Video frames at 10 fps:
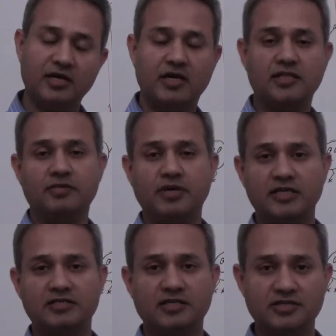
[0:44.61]
and then
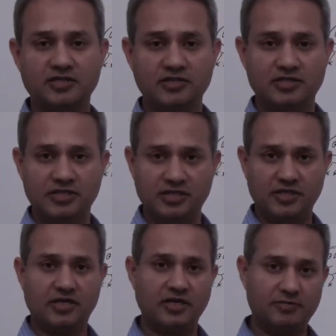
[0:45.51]
medicine and surgery, then
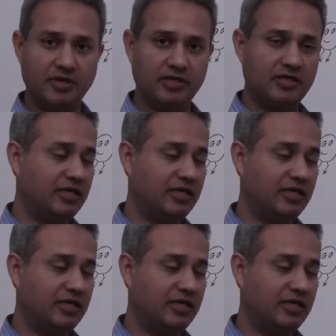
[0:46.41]
they come and